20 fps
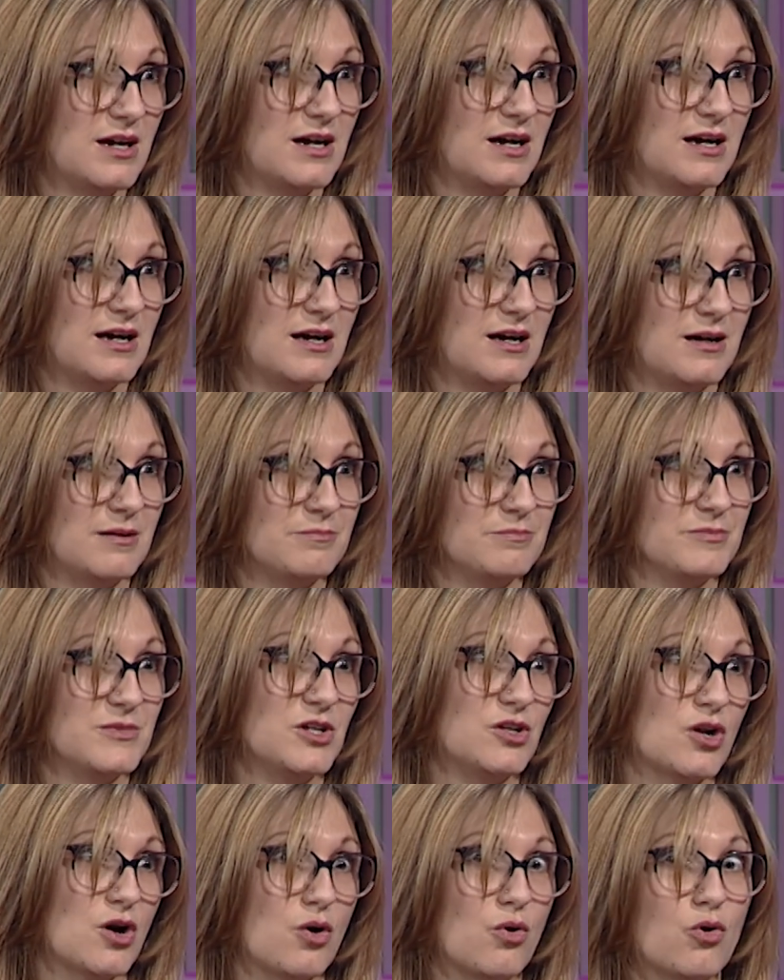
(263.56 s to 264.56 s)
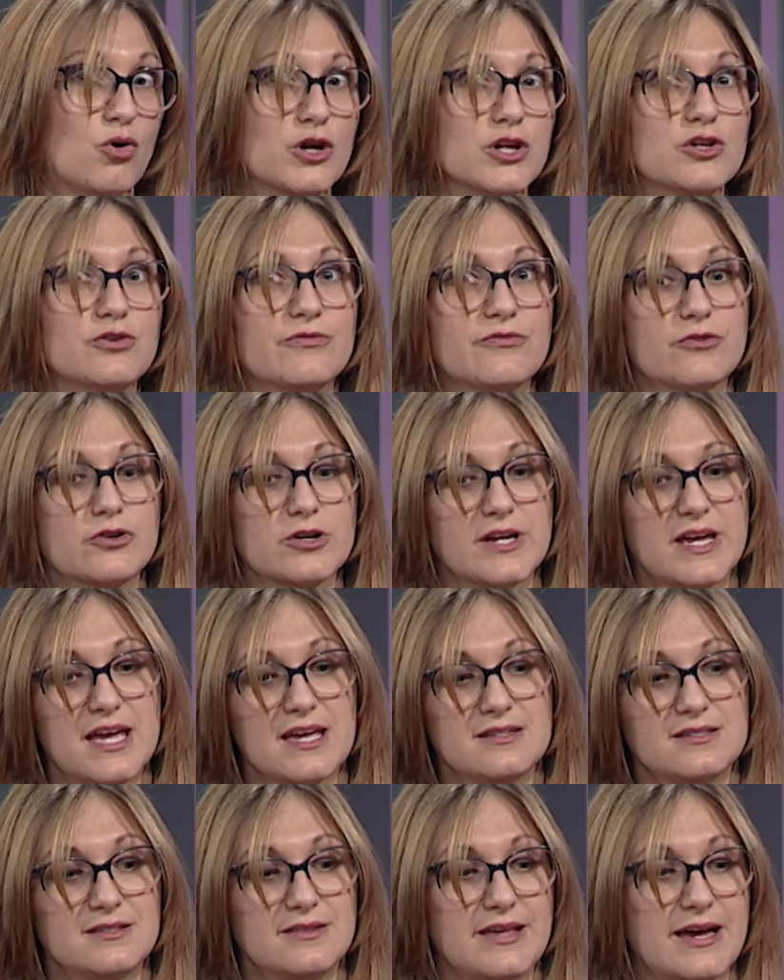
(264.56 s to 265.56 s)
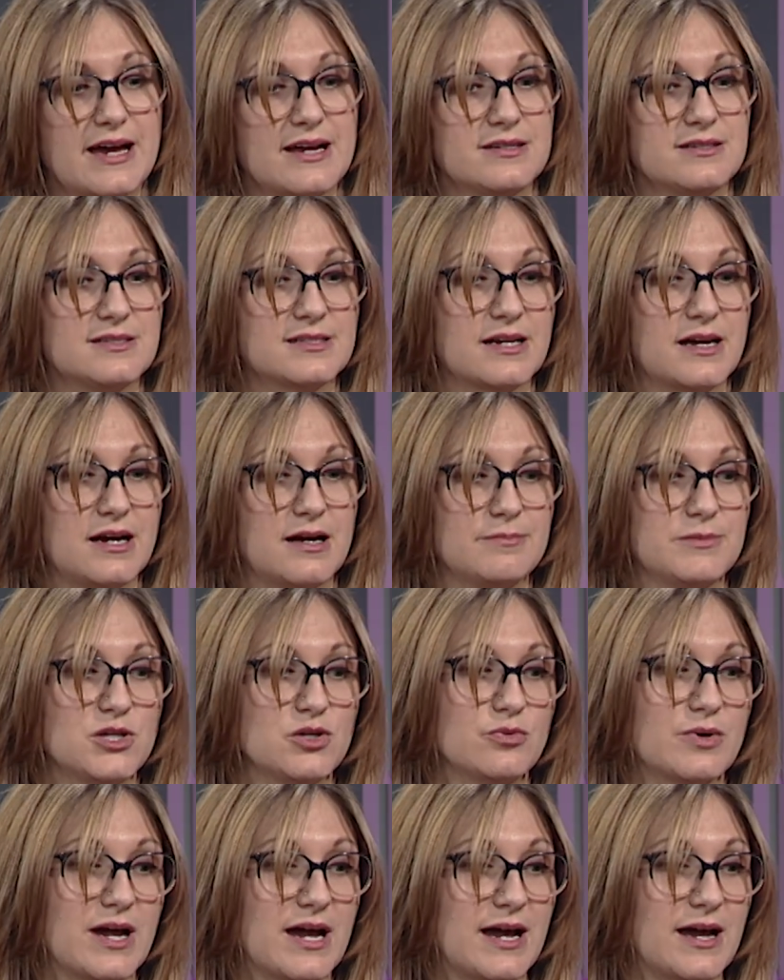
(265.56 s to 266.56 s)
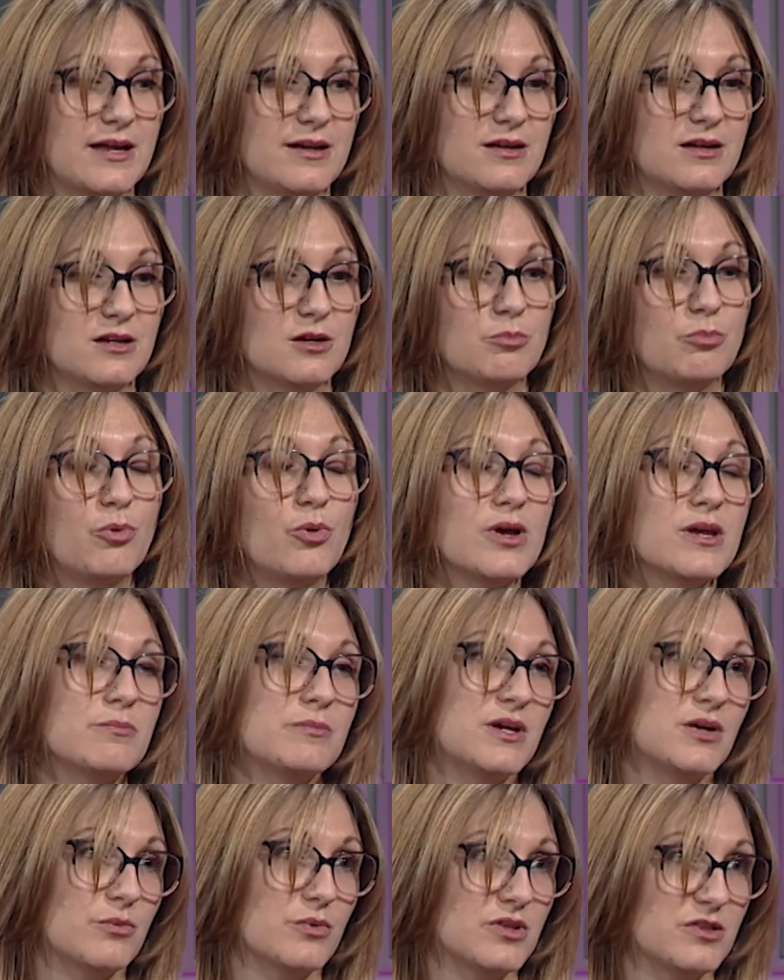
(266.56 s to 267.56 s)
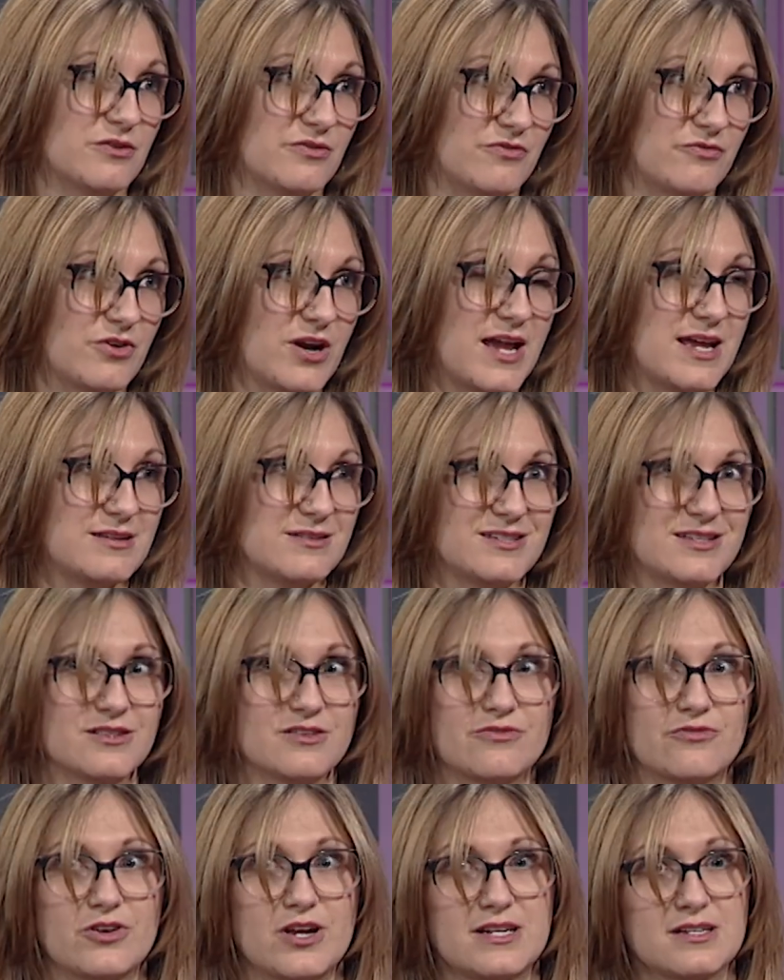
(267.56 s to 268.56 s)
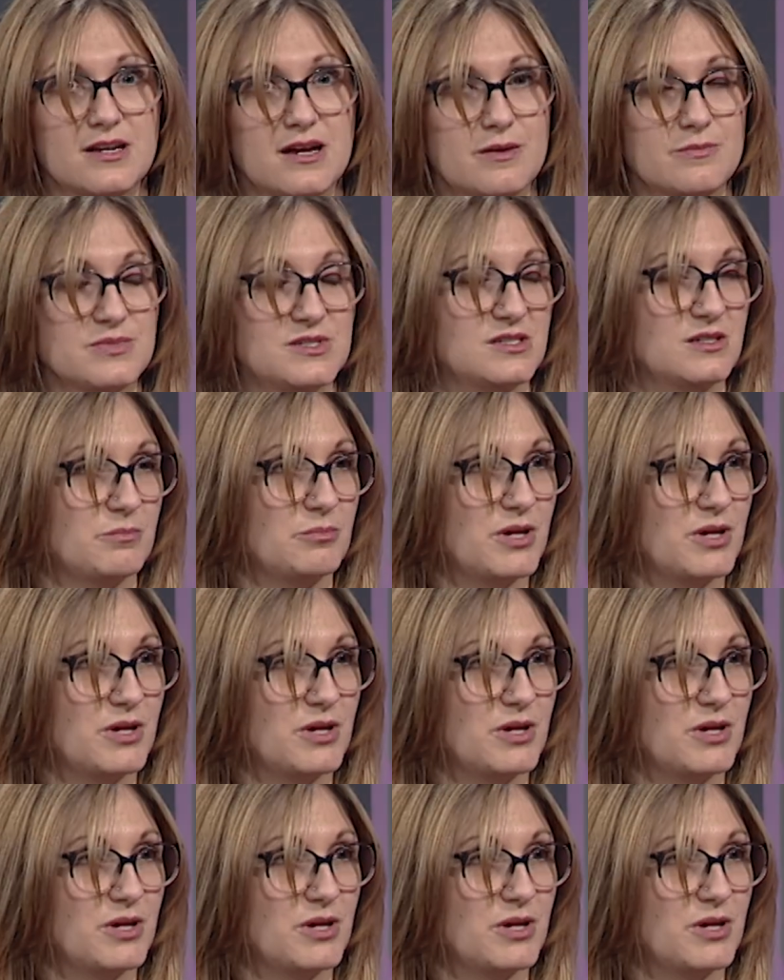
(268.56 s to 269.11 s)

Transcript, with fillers: Um, you know, or you forget that um, you had an appointment with a friend and the friend comes to